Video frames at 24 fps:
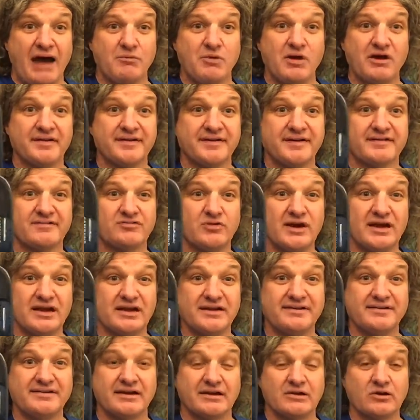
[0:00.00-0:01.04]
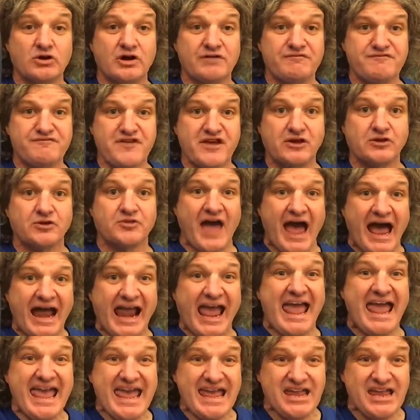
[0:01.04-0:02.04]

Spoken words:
where it says realistic look and feel, that